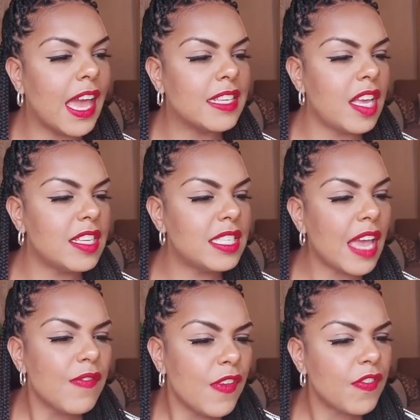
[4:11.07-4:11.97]
Okay, so
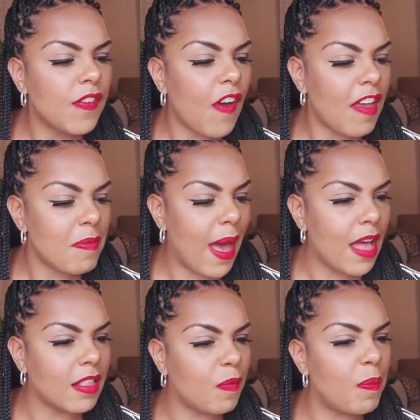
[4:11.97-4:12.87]
it's saying
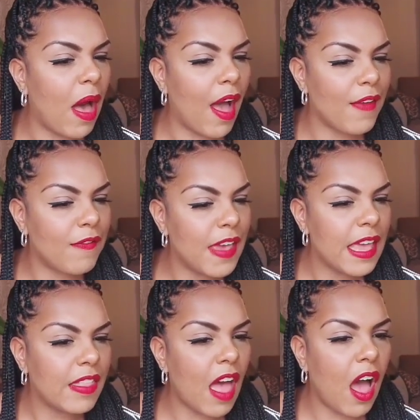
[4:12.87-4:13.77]
£55, but I
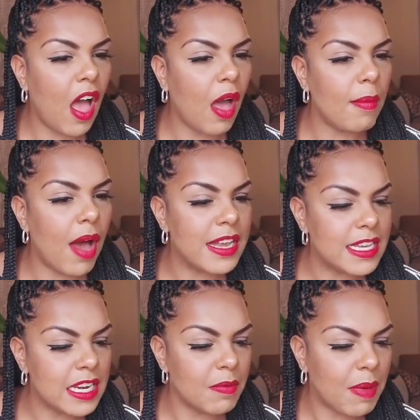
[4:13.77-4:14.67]
think that
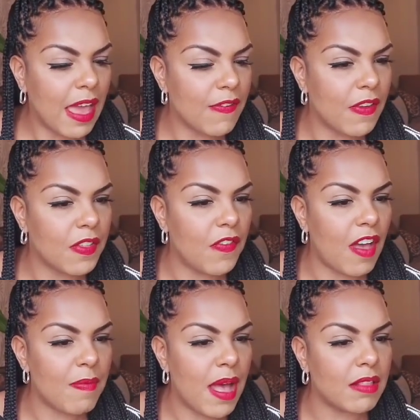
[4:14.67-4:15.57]
I didn't pay
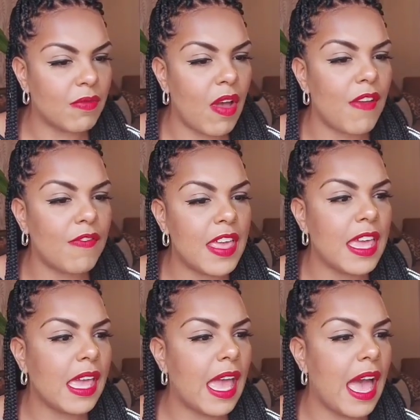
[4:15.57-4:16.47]
£55 for it. I
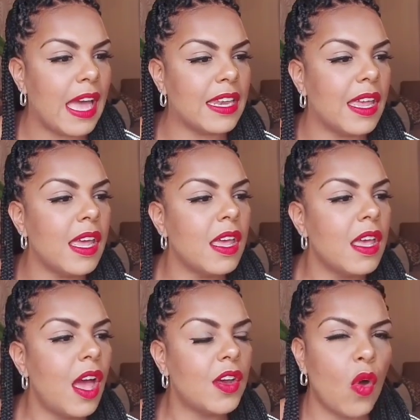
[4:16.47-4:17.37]
think it had
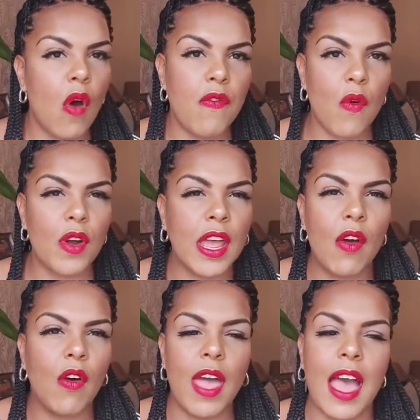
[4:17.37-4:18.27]
an offer on
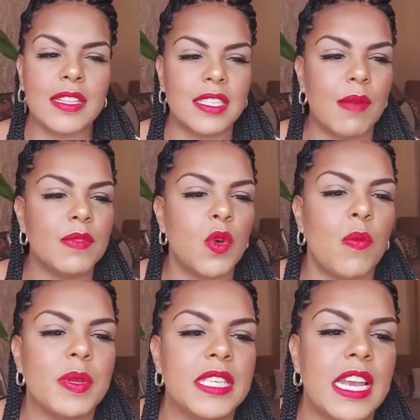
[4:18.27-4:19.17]
it or it had some
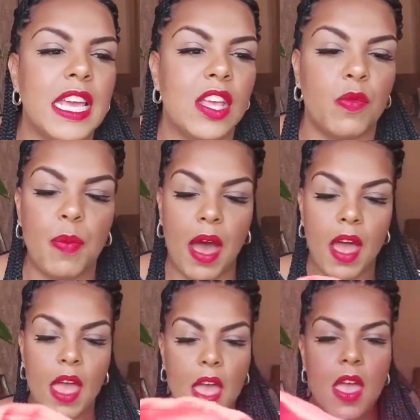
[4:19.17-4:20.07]
sort of percentage,
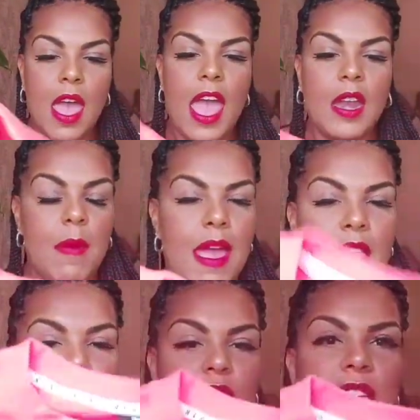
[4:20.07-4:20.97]
but
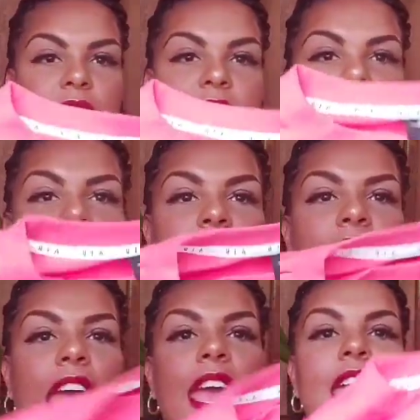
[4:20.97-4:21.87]
anyway, this is
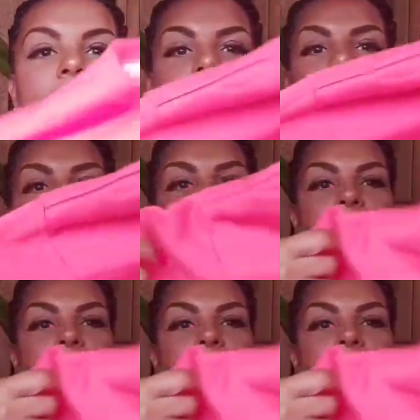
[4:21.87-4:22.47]
it,